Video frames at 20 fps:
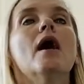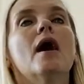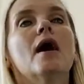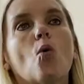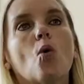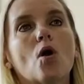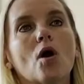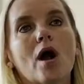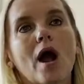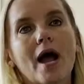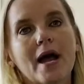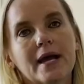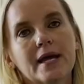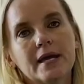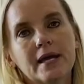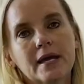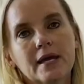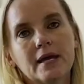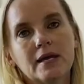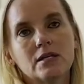Or I
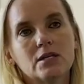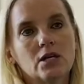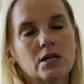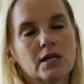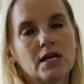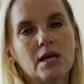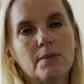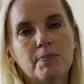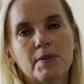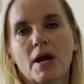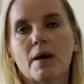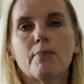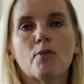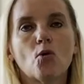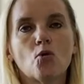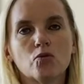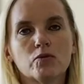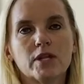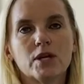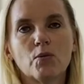can keep it up
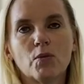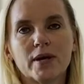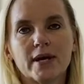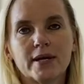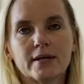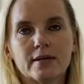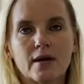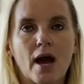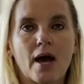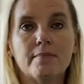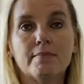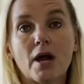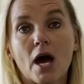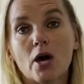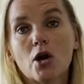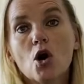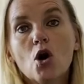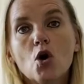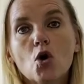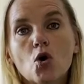only when I'm
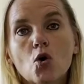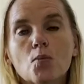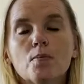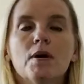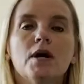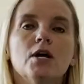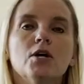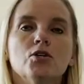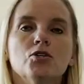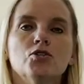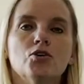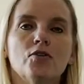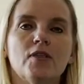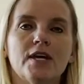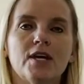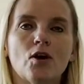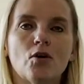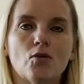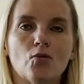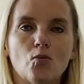not home so
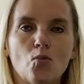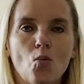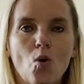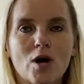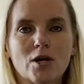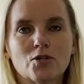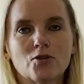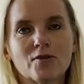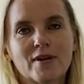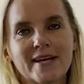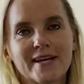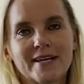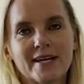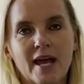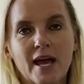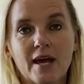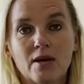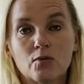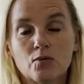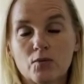they don't wander in
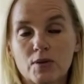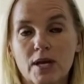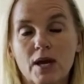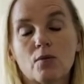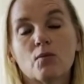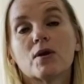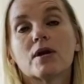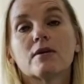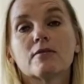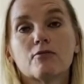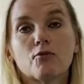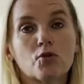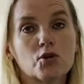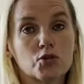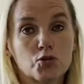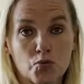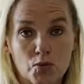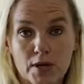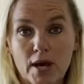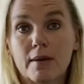and get
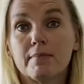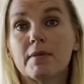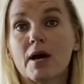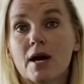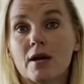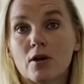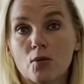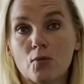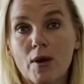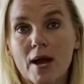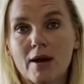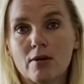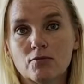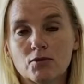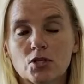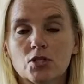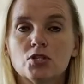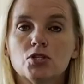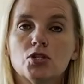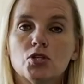reinforced when I'm not
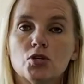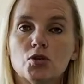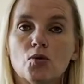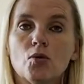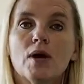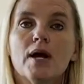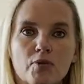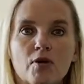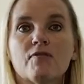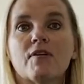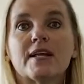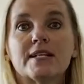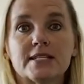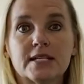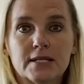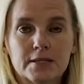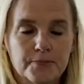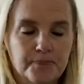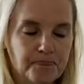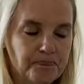around to prevent
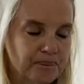it.